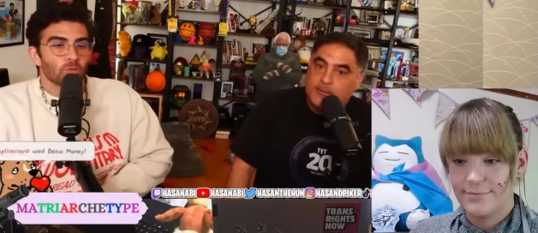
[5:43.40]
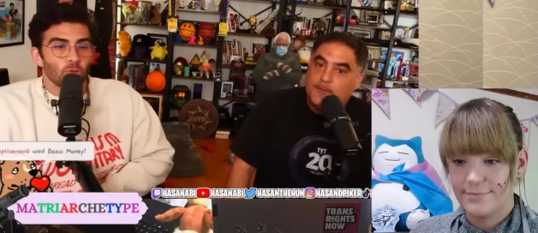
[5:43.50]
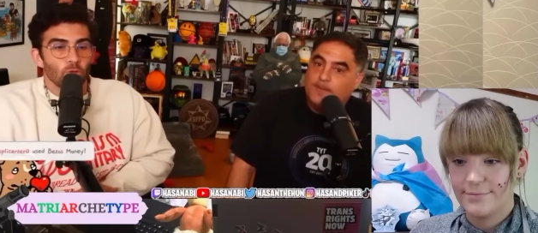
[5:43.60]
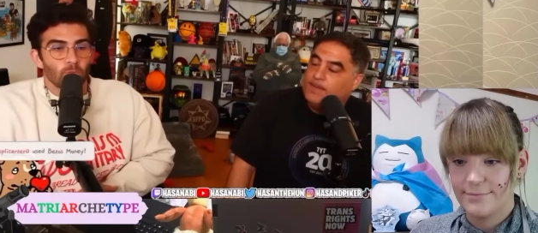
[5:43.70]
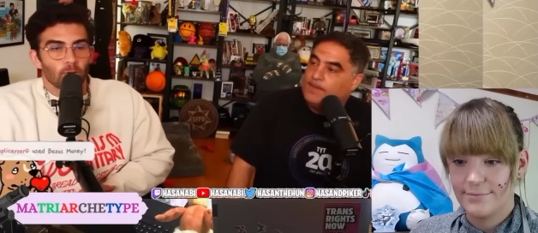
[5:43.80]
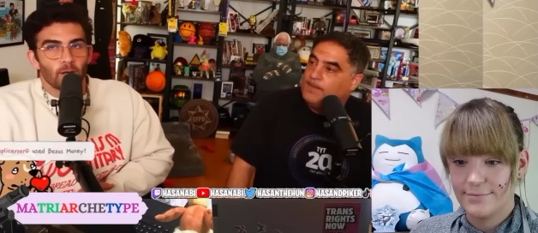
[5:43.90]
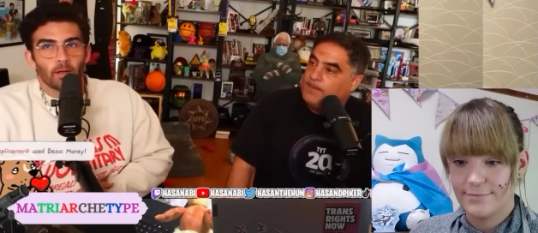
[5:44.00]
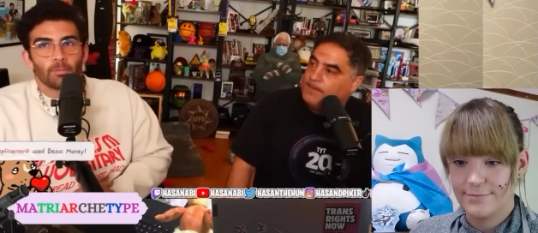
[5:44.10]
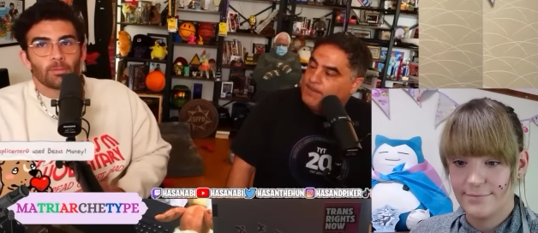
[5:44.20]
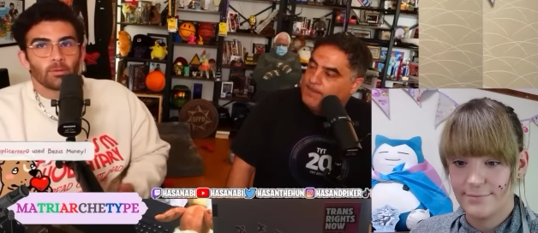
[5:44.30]
Speaker 1: you brought
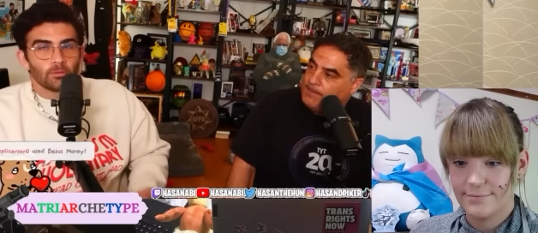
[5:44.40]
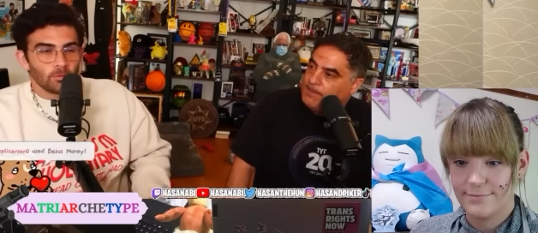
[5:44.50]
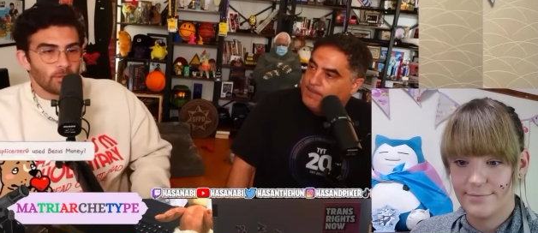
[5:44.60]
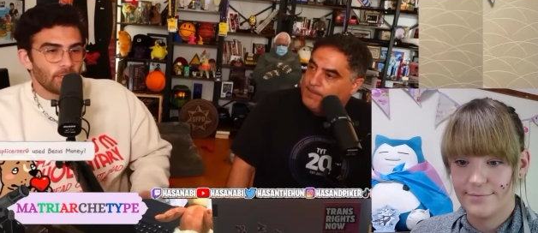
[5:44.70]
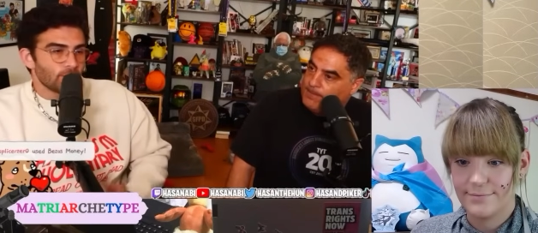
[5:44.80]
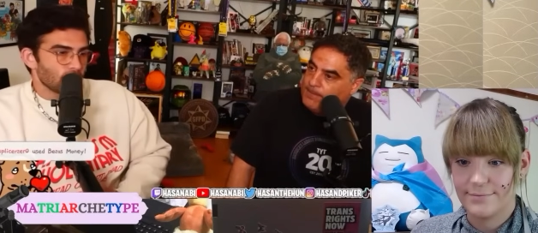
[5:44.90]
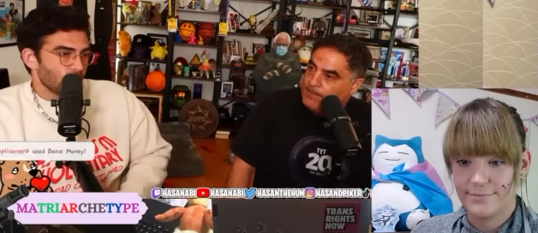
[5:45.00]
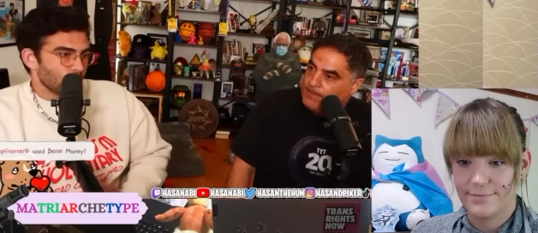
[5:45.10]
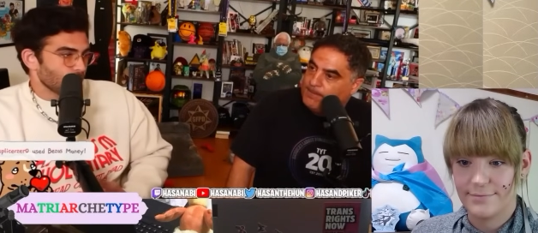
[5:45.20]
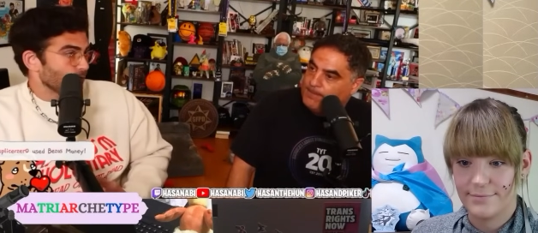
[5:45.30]
up
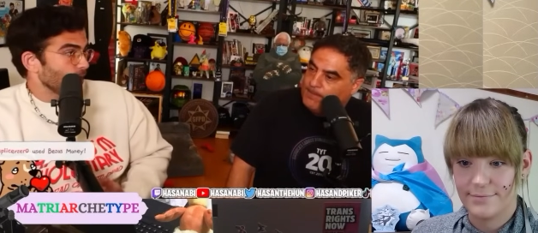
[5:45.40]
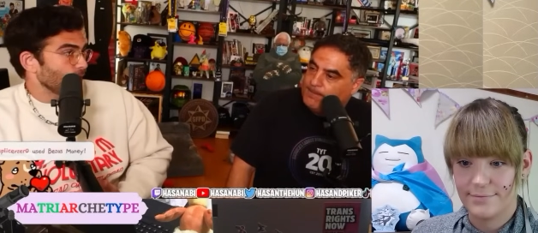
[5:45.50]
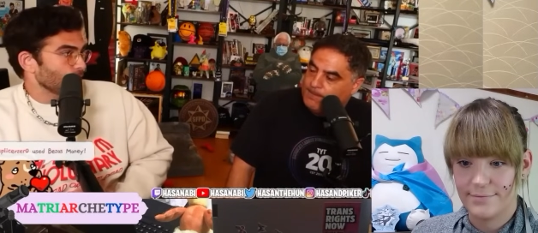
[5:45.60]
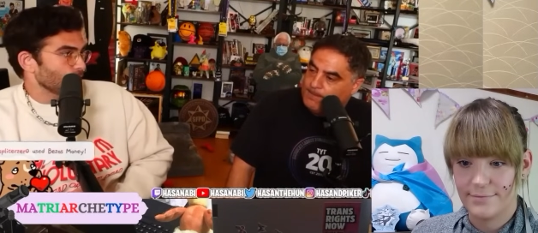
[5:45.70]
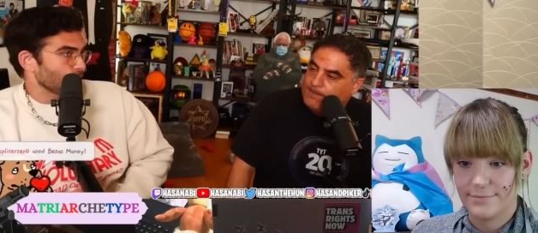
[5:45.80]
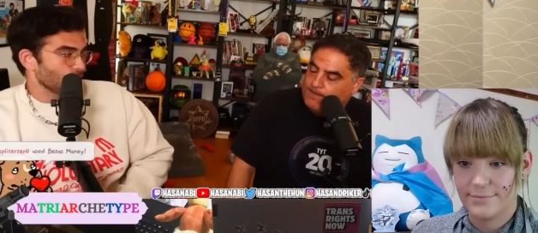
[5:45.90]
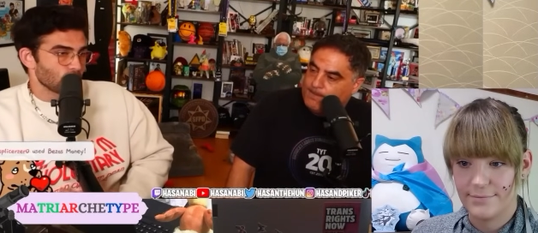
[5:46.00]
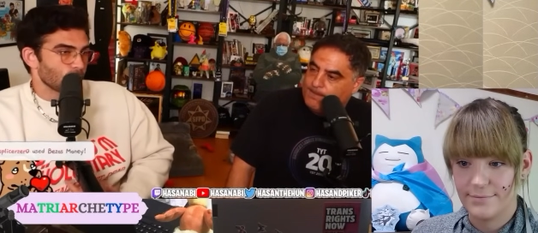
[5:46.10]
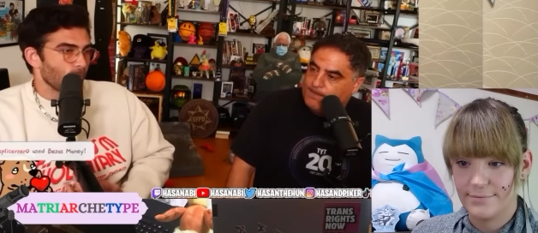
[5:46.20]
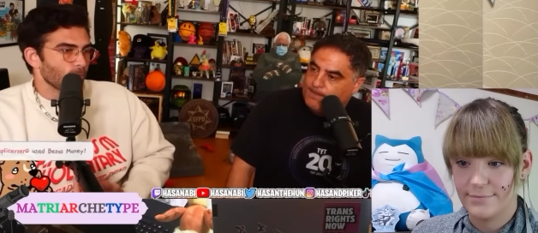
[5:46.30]
legislatures, state legislatures,
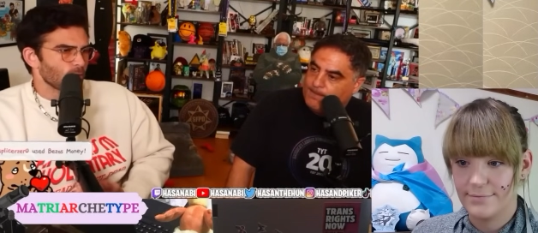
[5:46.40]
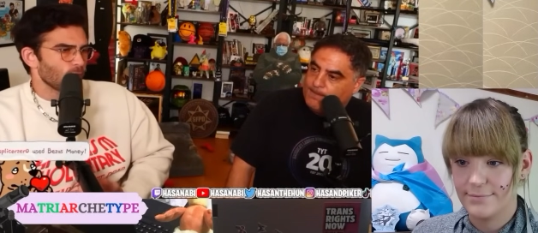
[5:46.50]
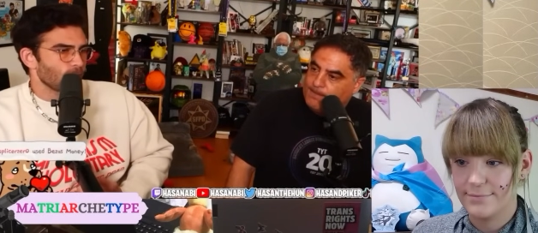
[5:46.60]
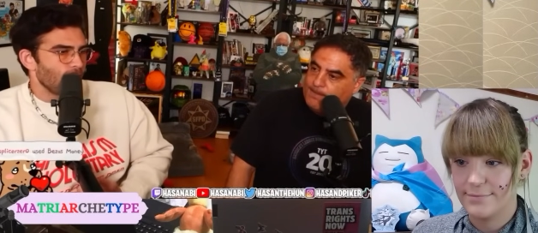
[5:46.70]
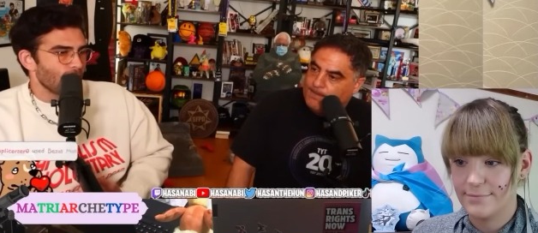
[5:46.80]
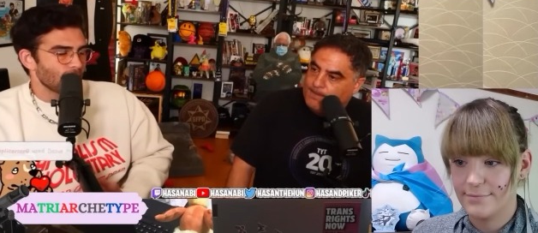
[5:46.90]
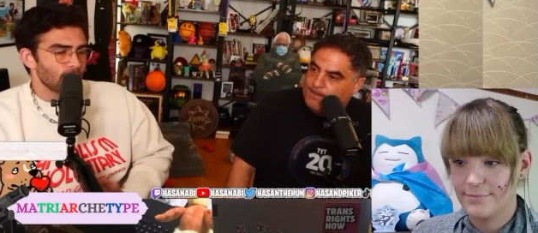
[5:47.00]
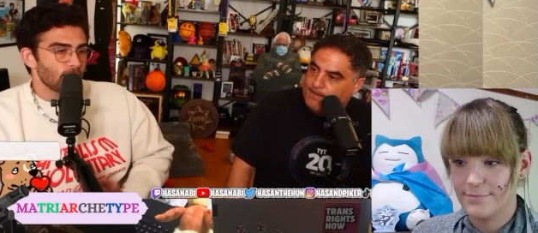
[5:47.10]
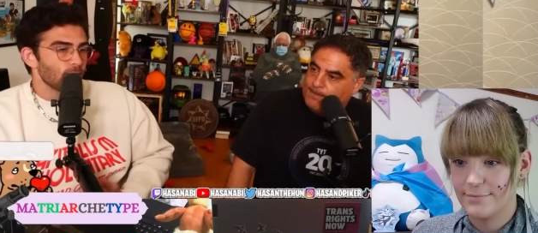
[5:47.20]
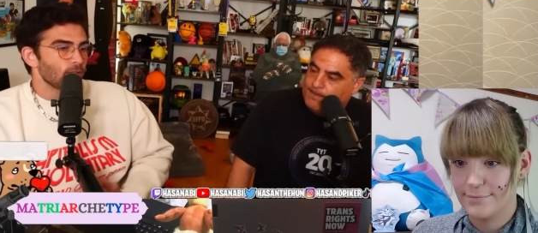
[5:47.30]
Republicans like
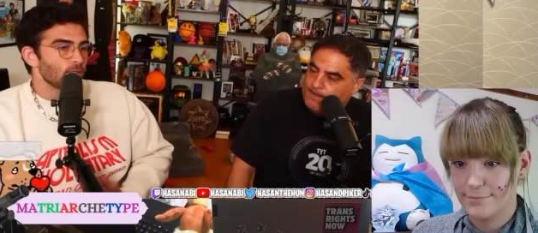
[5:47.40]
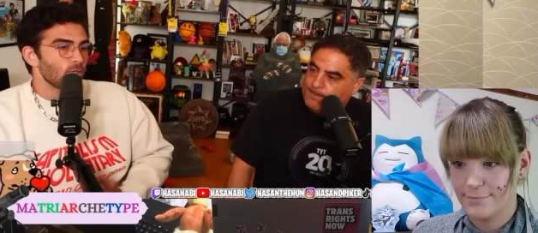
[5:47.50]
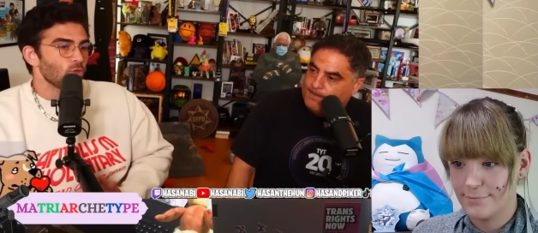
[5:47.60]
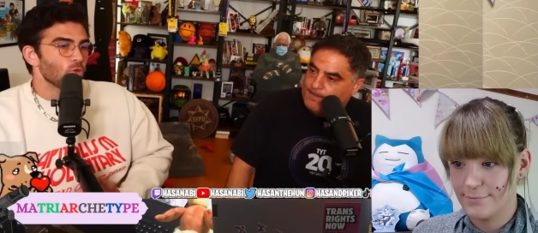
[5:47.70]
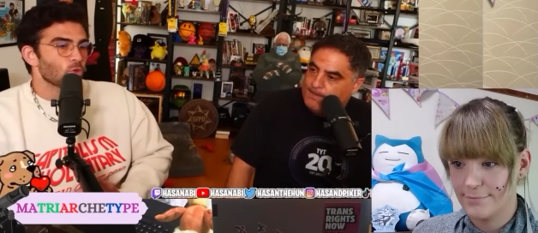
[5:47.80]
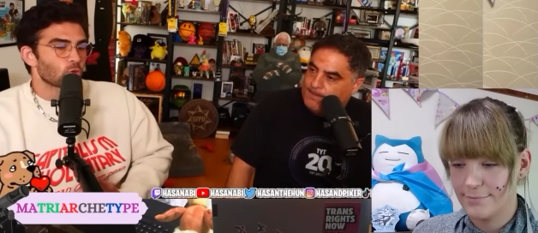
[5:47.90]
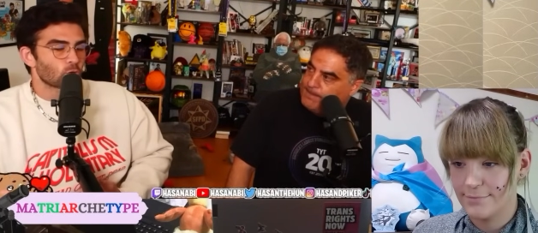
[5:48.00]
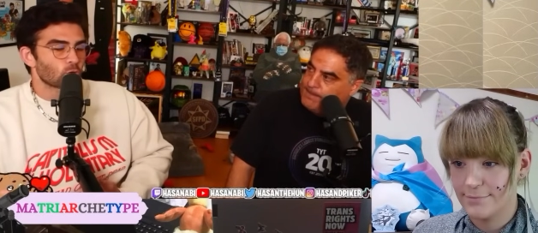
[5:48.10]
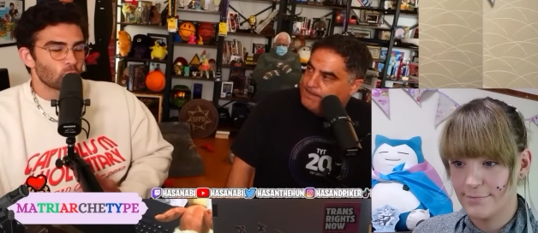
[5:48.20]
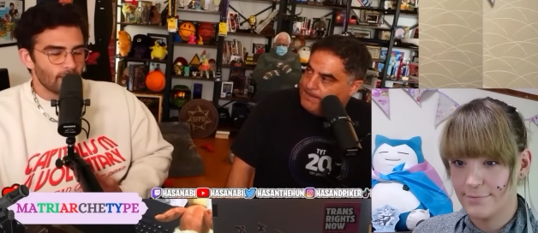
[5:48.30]
passing
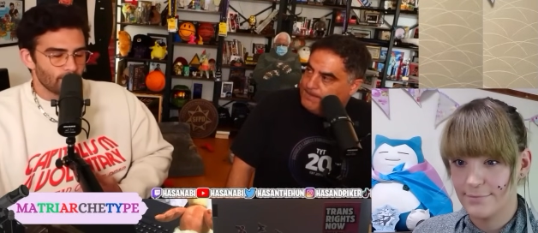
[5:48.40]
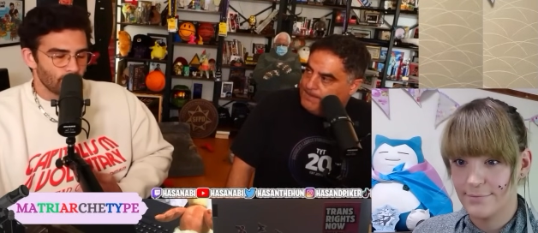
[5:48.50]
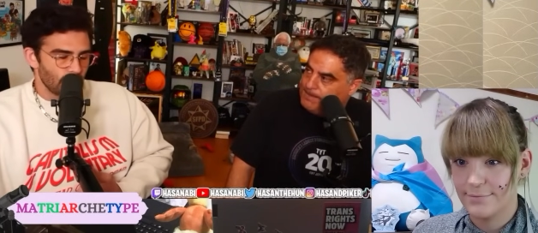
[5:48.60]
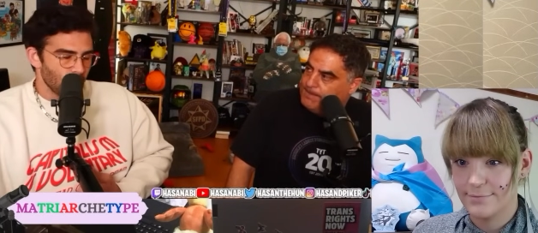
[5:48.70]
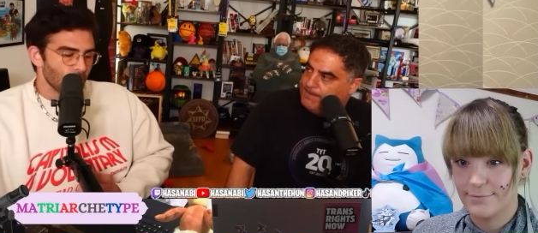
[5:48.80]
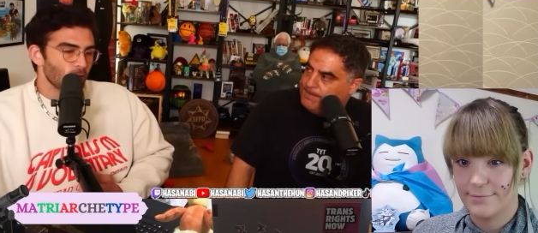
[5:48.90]
incredibly,